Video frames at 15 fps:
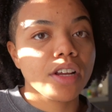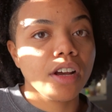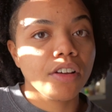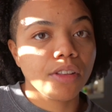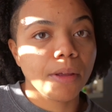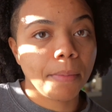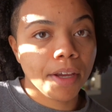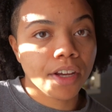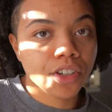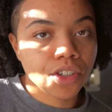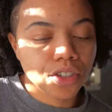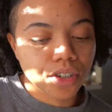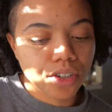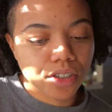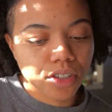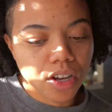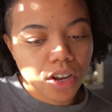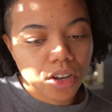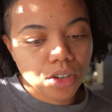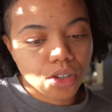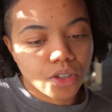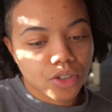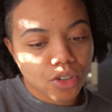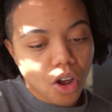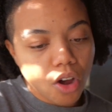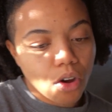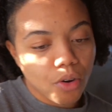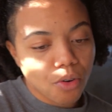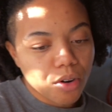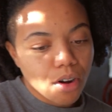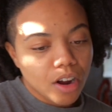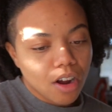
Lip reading: of the pictures. So